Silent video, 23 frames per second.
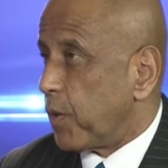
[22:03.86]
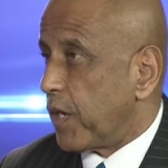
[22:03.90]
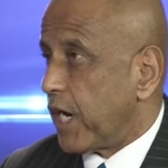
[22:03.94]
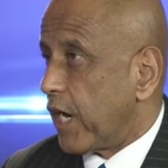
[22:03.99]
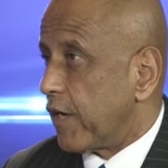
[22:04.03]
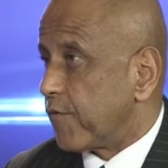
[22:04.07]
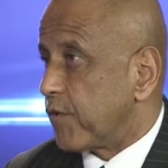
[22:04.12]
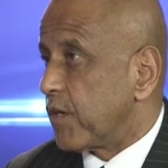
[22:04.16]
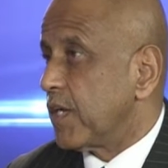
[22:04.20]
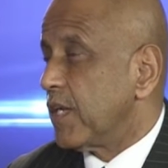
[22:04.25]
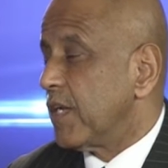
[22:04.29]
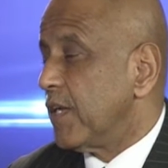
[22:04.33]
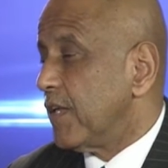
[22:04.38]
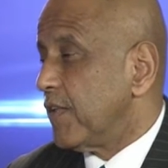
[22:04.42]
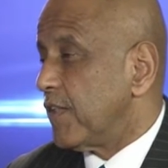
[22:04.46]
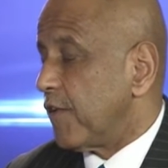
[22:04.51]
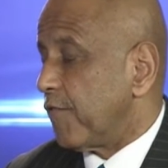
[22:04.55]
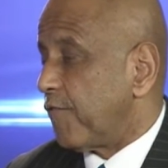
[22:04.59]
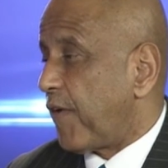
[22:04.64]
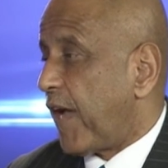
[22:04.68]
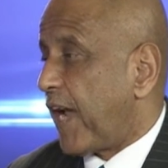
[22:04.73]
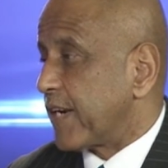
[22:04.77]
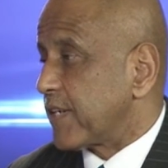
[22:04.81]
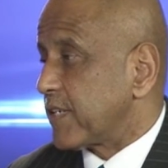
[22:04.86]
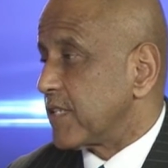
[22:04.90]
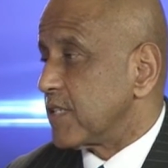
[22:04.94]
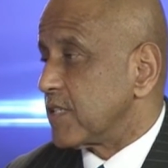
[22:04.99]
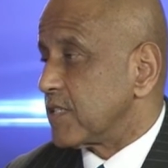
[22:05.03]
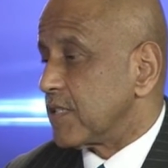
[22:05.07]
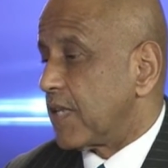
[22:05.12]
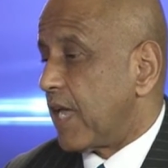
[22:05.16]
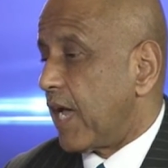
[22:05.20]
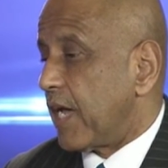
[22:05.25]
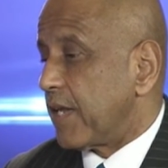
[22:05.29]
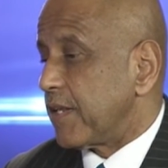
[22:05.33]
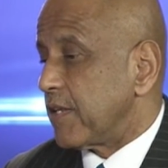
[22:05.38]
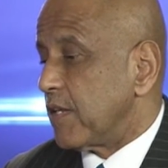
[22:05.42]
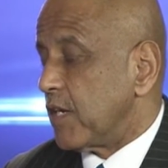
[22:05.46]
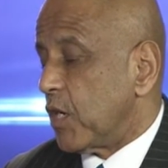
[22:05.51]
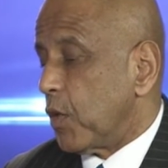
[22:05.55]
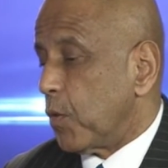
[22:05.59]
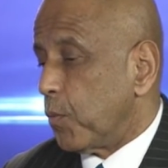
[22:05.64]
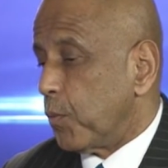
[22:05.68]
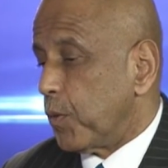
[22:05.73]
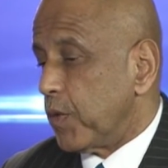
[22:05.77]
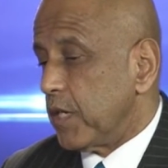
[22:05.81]
or whatever. The fact is that you
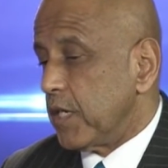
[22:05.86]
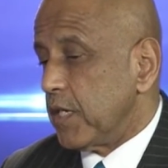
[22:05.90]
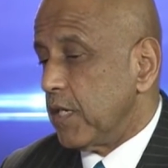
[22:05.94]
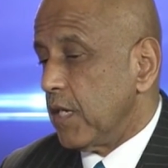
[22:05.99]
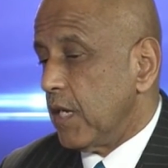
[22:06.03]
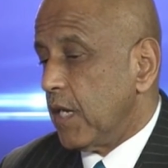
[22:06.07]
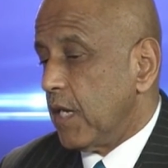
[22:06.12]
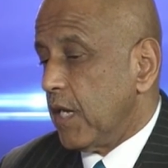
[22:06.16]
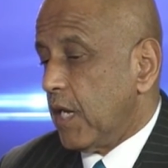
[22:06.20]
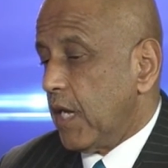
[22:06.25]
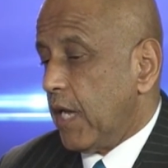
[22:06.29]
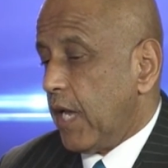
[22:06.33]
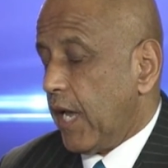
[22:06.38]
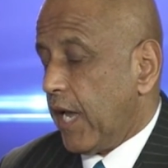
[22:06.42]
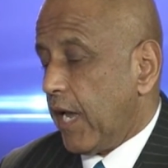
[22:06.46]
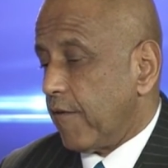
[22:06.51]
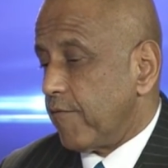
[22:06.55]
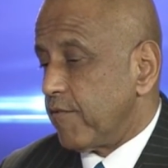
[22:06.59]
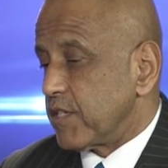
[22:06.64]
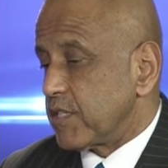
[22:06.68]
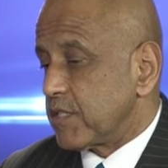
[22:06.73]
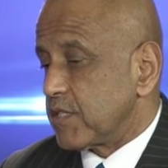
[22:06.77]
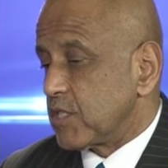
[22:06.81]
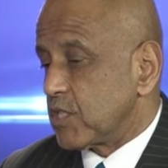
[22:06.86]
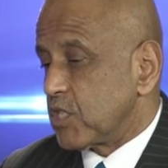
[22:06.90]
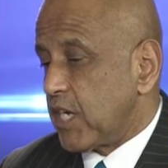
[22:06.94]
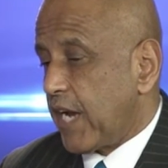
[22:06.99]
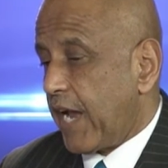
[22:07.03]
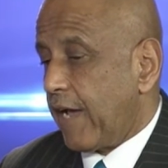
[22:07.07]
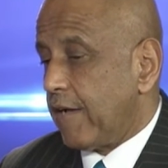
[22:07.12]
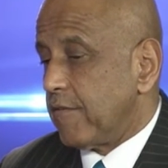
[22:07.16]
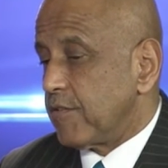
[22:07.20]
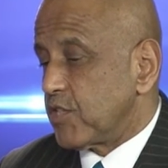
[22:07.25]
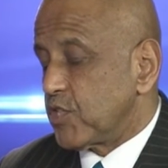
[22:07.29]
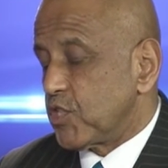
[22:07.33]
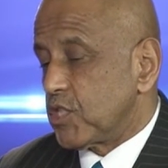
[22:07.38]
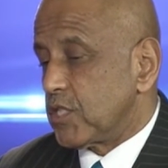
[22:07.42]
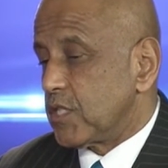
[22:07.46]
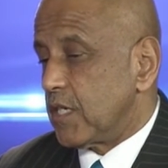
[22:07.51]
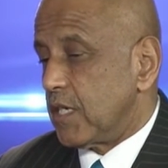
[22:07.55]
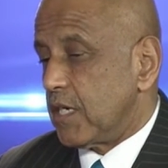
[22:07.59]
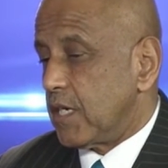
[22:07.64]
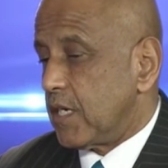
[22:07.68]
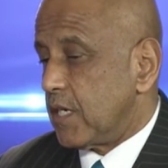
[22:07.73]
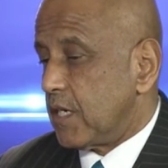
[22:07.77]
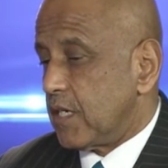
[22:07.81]
know we have as
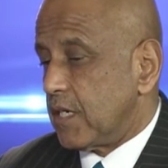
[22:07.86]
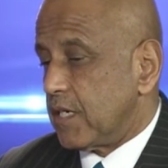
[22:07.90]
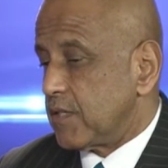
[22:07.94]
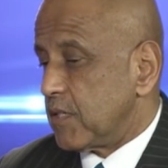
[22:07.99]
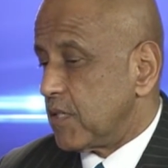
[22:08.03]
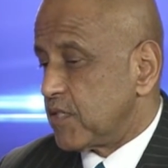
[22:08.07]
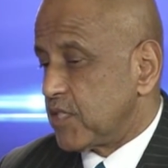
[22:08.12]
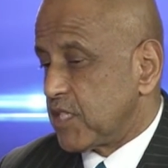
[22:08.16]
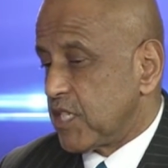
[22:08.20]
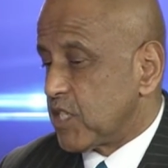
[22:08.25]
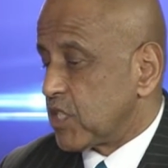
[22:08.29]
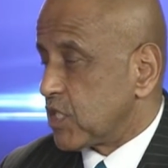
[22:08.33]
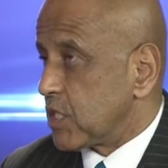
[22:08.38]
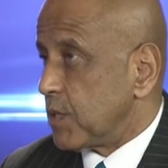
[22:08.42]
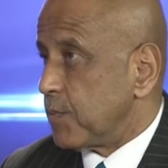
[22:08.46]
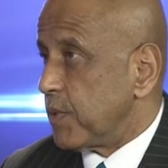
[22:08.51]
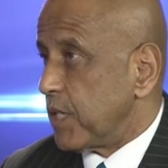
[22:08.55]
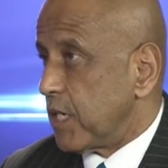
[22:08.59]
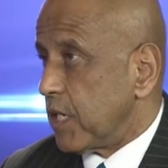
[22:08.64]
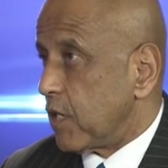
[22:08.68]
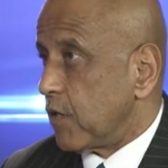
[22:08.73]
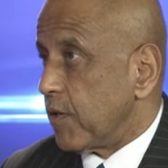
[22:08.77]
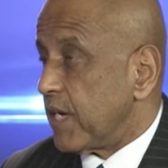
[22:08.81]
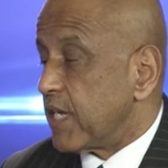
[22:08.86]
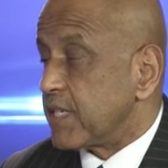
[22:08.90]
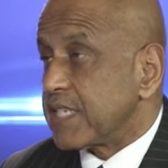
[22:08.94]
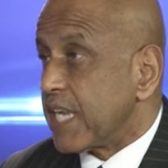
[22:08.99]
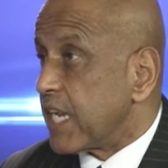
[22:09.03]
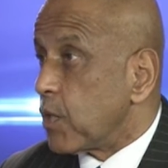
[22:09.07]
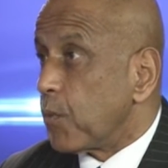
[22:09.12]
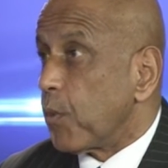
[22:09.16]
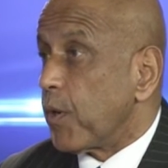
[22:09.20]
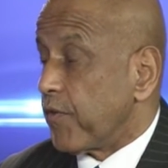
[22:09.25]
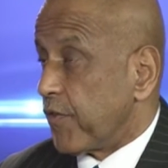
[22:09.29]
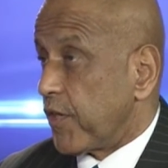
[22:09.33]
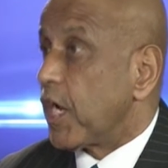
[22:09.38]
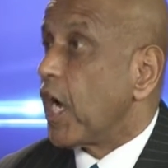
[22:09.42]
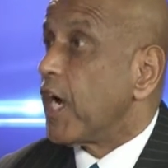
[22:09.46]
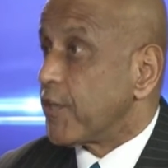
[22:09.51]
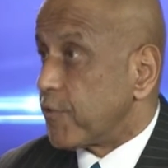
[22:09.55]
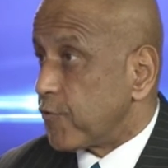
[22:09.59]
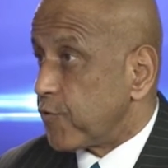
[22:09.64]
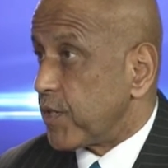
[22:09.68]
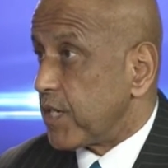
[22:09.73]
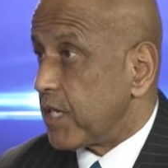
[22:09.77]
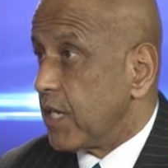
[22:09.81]
challenged uh, system here as anywhere in the
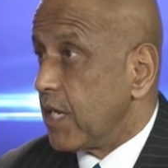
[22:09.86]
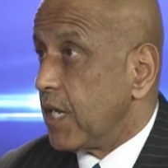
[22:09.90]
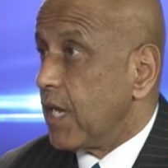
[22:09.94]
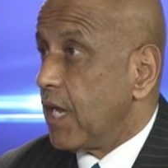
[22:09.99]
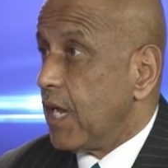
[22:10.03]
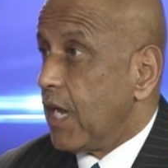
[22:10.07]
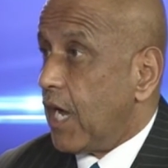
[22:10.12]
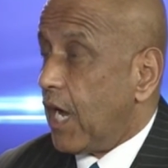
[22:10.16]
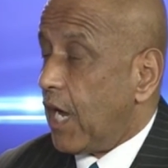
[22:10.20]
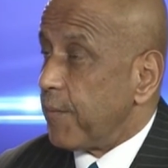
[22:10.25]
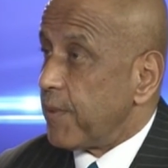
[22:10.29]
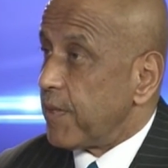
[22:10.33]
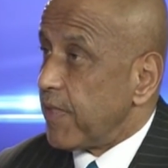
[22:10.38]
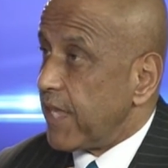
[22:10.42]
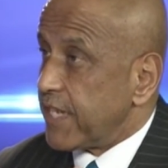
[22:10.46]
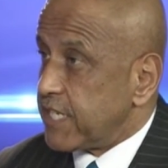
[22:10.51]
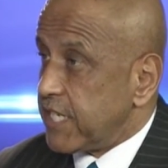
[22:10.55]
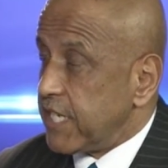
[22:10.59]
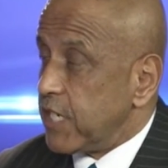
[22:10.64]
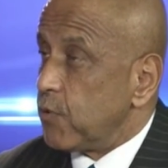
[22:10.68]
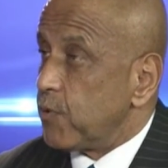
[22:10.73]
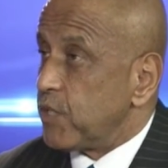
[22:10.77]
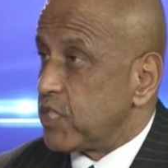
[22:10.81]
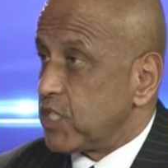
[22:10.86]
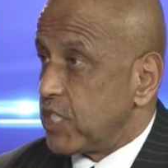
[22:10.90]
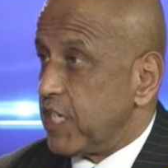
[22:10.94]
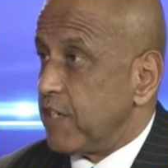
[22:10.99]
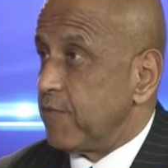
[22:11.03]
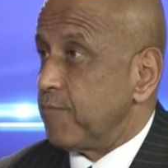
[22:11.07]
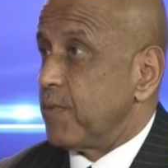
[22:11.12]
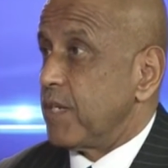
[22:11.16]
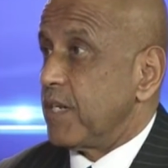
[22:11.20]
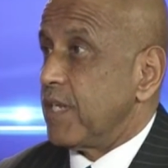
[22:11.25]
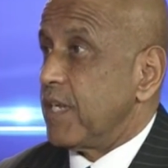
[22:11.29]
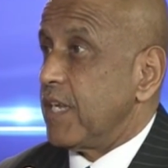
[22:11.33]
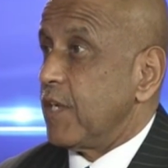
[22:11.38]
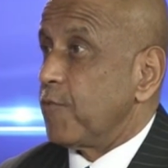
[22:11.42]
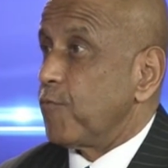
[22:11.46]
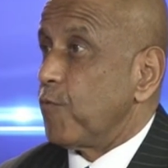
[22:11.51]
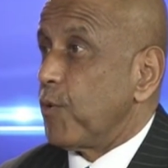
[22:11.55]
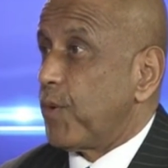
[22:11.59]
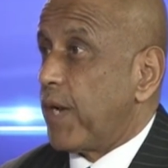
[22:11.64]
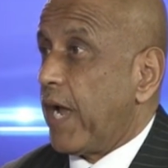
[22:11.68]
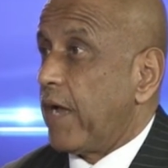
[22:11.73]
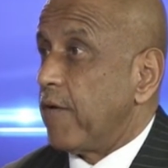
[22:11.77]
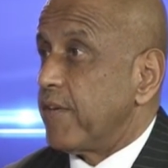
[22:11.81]
country. I mean, Latino achievement in
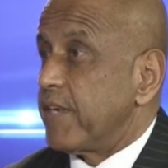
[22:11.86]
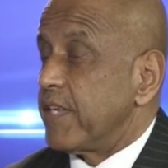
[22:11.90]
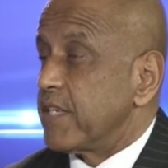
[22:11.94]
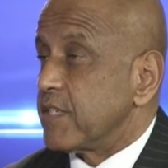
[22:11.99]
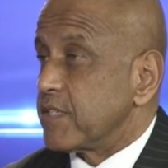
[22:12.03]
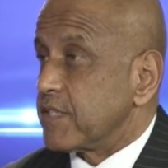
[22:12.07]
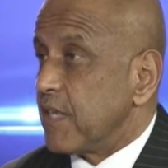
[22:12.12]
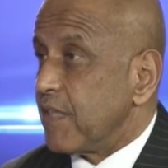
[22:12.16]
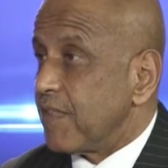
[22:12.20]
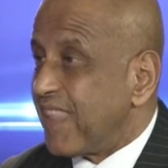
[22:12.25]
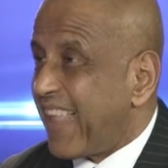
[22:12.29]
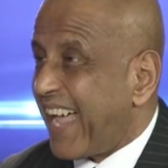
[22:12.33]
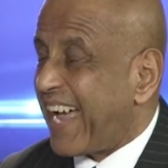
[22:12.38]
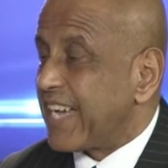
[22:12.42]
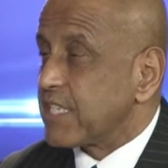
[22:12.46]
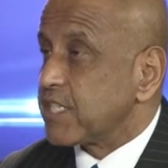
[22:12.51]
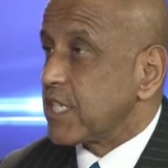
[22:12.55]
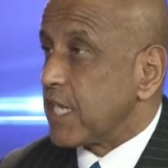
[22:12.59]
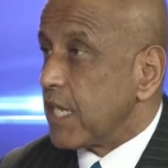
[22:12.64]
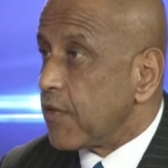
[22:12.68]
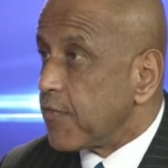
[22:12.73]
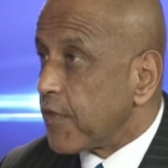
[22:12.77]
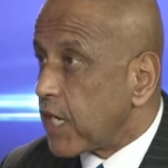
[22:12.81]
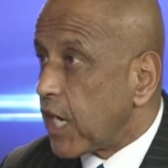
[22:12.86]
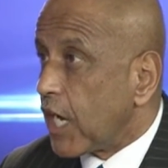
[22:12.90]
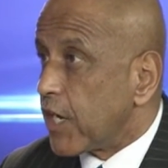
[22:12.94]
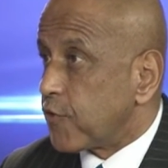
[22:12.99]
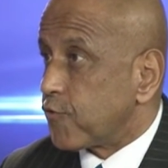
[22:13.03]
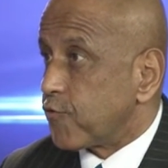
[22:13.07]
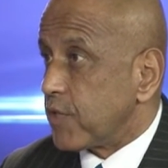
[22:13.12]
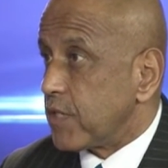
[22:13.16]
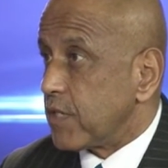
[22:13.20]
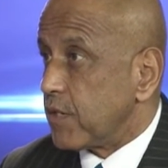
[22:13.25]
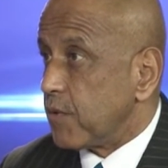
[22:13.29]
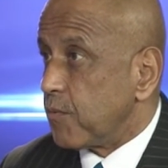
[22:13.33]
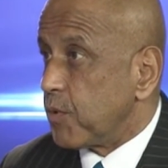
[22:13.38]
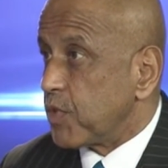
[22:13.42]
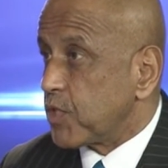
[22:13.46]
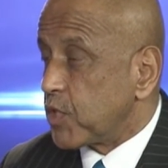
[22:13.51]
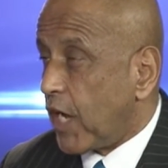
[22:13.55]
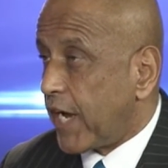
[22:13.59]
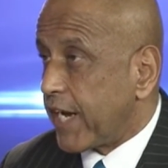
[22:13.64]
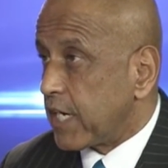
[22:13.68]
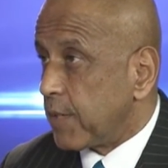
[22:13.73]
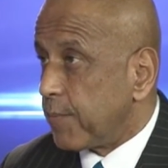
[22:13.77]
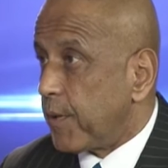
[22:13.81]
Rhode Island is last in the country. We're
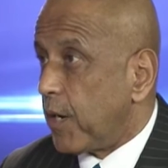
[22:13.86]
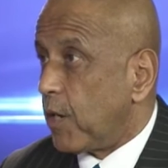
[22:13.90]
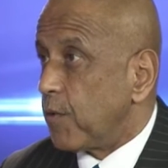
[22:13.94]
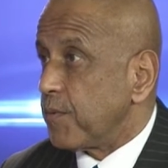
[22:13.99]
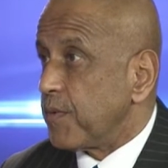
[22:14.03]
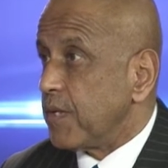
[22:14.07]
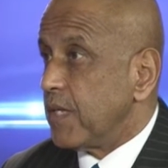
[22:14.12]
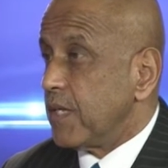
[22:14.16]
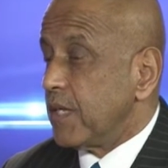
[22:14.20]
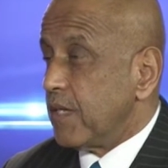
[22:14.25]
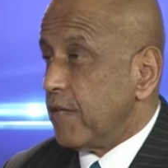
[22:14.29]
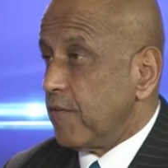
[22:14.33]
talking about